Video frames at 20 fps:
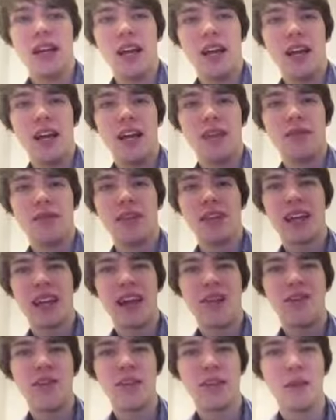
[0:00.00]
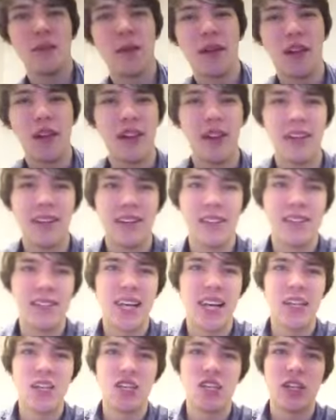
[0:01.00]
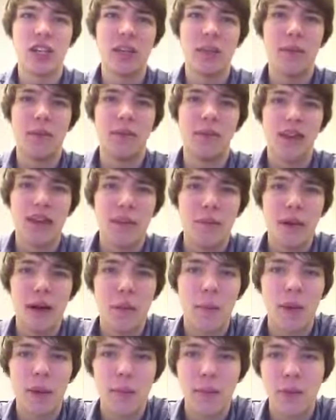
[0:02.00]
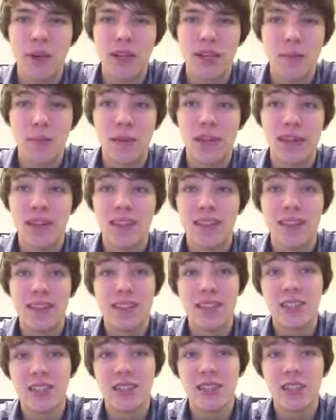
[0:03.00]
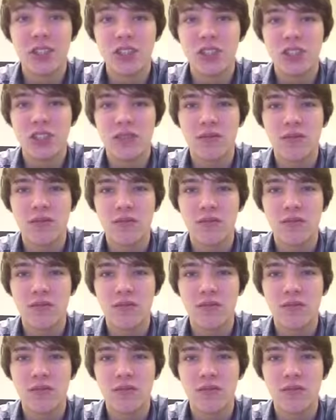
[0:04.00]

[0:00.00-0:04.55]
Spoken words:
They can't really be intentionally prevented by people when they're speaking, so it just